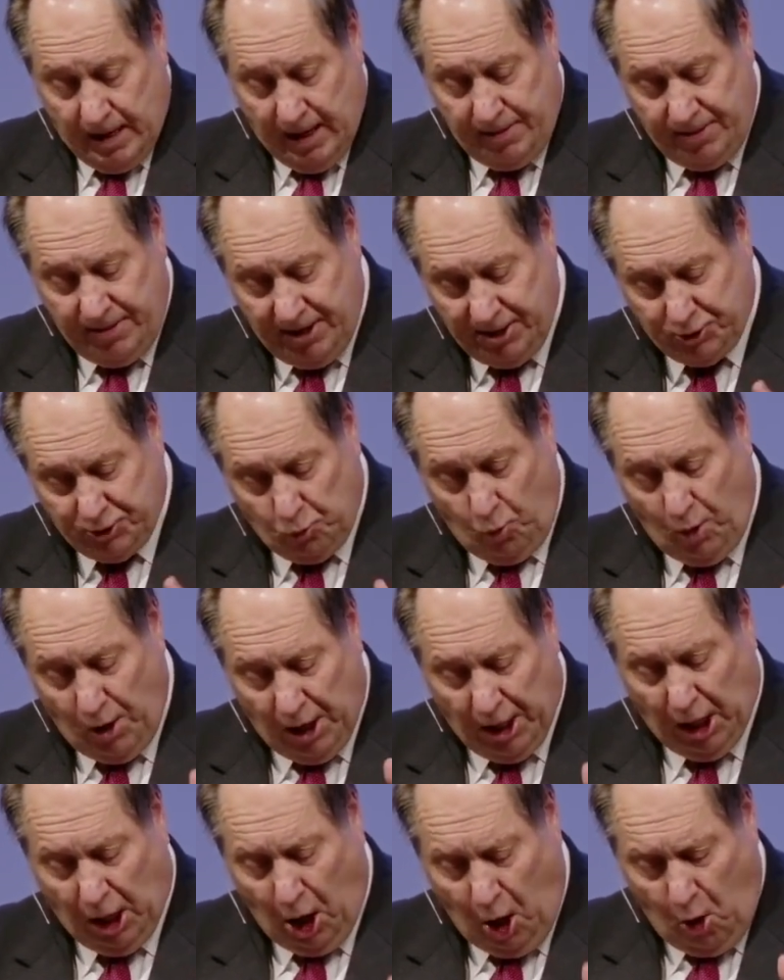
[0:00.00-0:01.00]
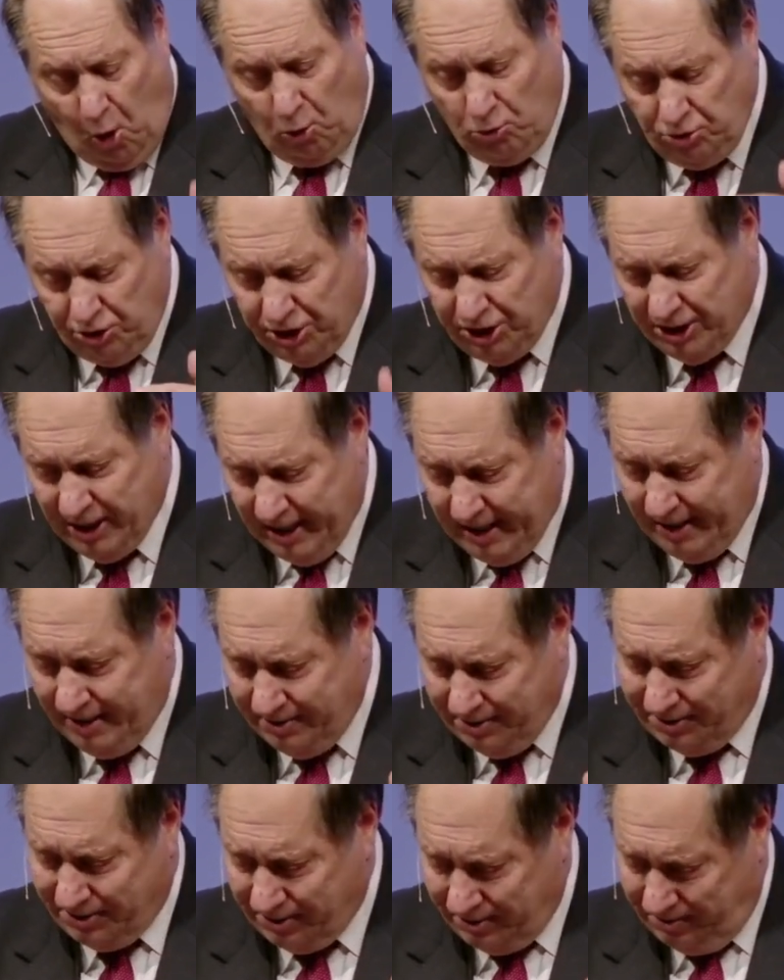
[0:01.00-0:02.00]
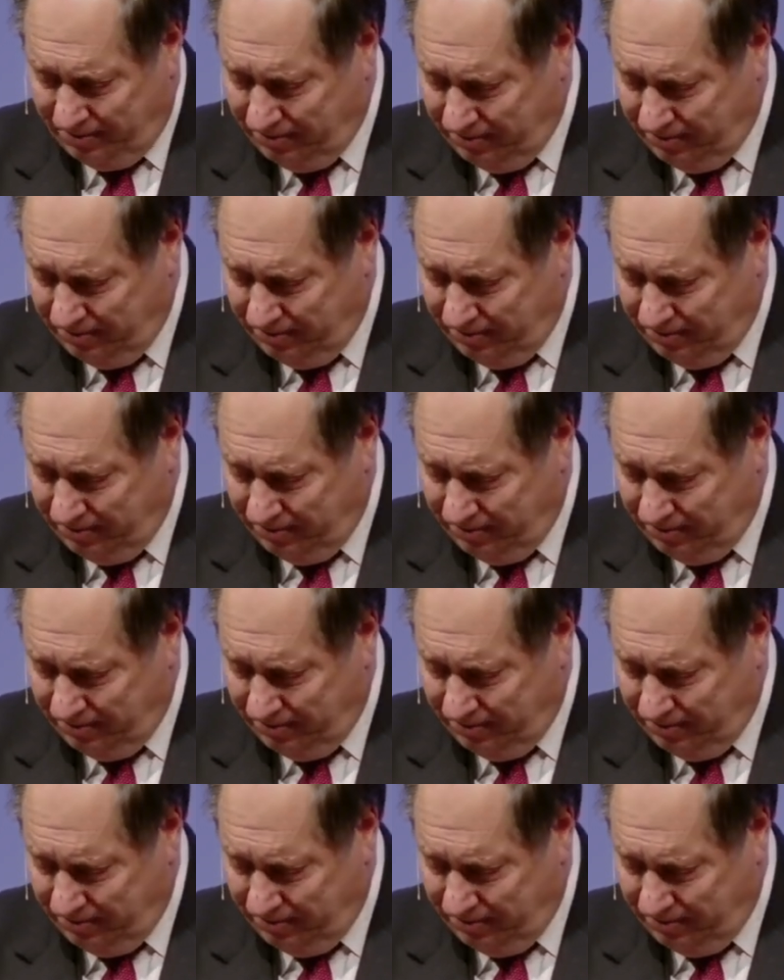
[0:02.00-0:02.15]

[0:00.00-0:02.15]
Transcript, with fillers: And this one lone sentence